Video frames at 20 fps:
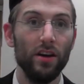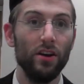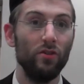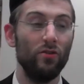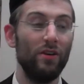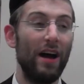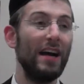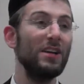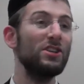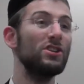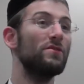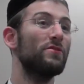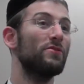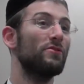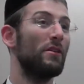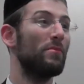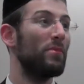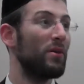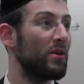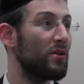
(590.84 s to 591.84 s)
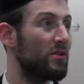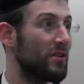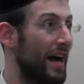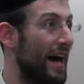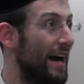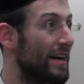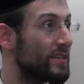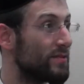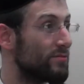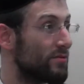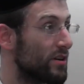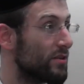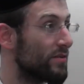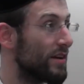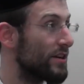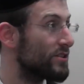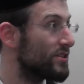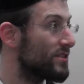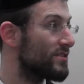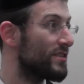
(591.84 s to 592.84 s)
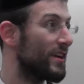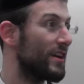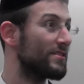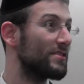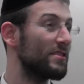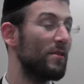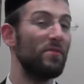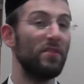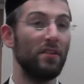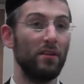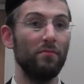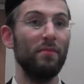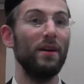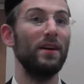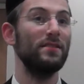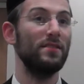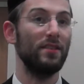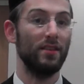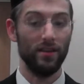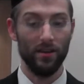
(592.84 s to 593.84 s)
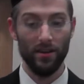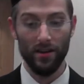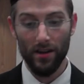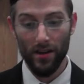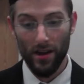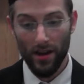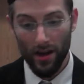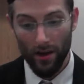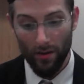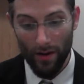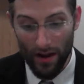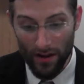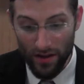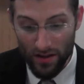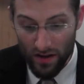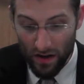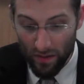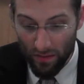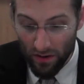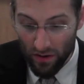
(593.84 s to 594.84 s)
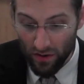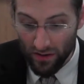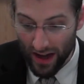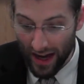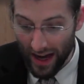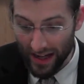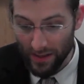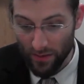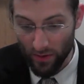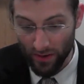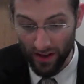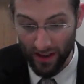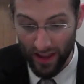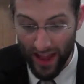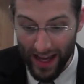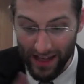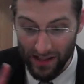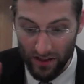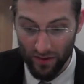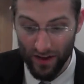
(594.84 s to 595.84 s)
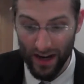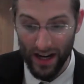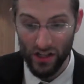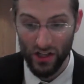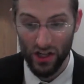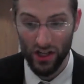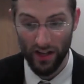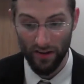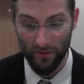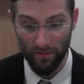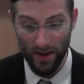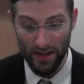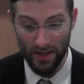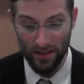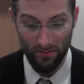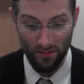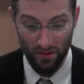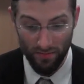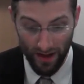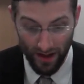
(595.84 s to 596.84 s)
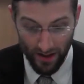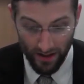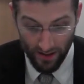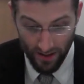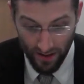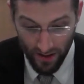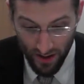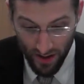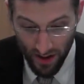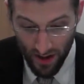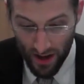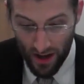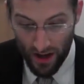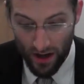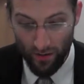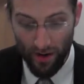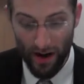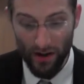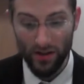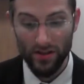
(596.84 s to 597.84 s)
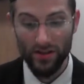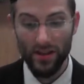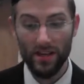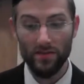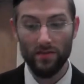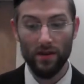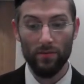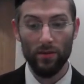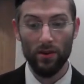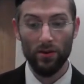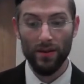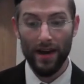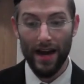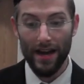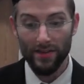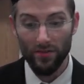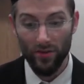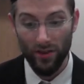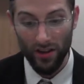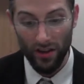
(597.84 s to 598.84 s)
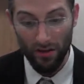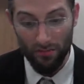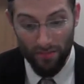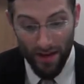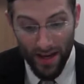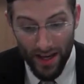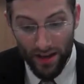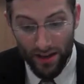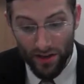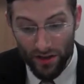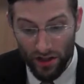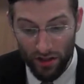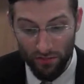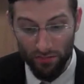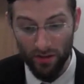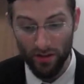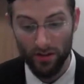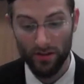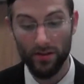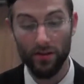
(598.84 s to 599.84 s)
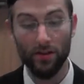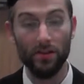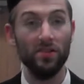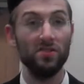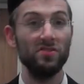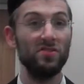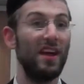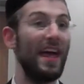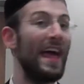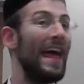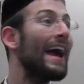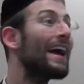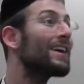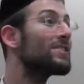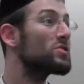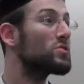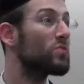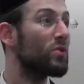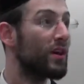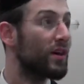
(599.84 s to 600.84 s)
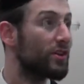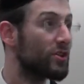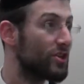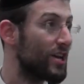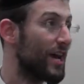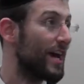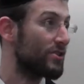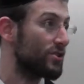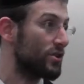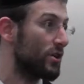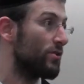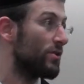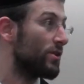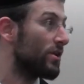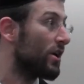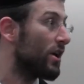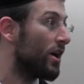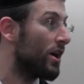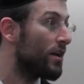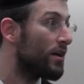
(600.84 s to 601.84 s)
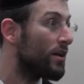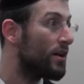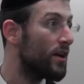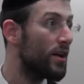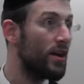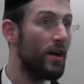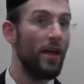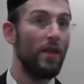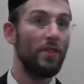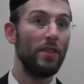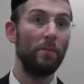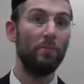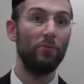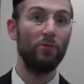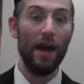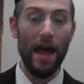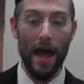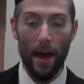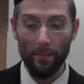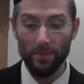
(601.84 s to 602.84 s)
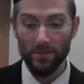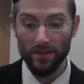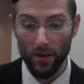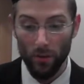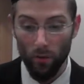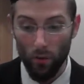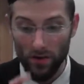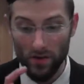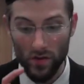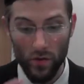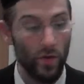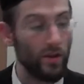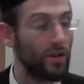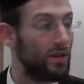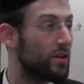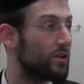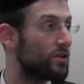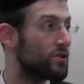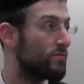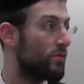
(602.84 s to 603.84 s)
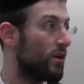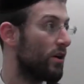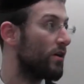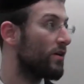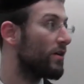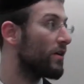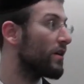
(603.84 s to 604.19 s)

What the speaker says: Rashi V'Rabbanon Da'atzrach, Rashi says something amazing. Rashi is V'Rabbanon Da'atzrach, the last Rashi in that Beis and Beis. Rashi says V'Rabbanon Da'atzrach L'Mechesh L'Mosa. There's an actual Chashash going on that perhaps it wasn't written in the Shema.